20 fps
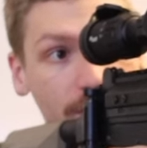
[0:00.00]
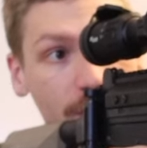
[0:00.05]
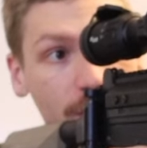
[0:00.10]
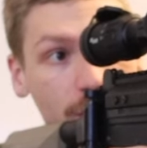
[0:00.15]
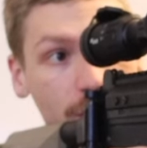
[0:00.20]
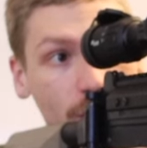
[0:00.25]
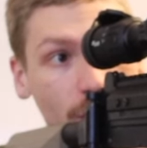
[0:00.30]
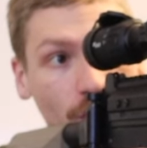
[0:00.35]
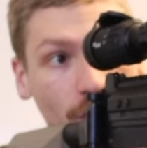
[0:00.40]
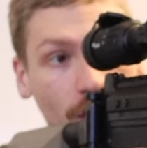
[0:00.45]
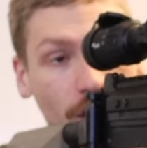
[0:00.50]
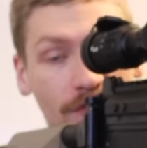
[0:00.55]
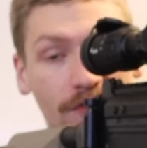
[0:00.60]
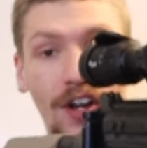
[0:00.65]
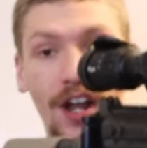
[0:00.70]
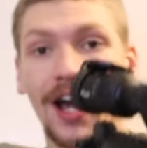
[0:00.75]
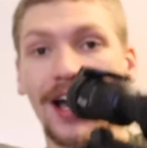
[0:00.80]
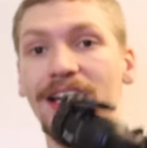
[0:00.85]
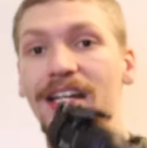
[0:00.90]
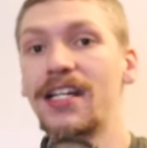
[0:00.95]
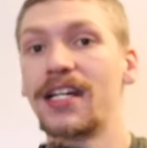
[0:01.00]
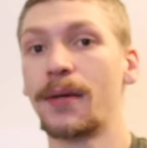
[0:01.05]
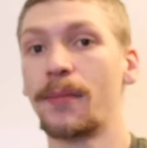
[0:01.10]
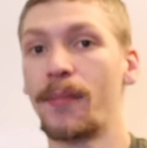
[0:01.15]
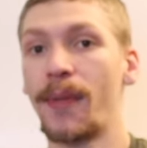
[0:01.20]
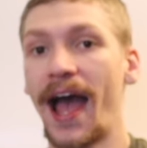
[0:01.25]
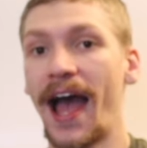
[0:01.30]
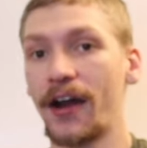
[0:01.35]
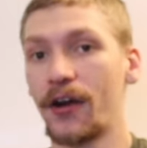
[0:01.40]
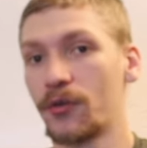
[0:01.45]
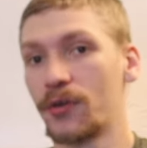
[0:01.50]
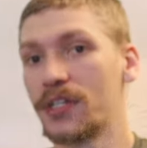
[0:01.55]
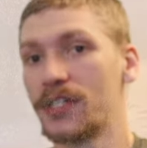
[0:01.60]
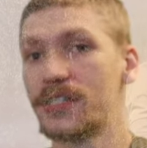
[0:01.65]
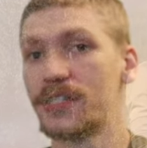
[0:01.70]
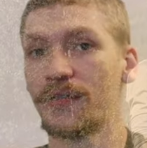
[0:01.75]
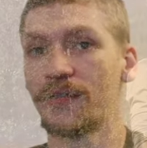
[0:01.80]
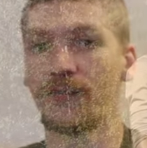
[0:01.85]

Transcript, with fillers: feature of not needing batteries to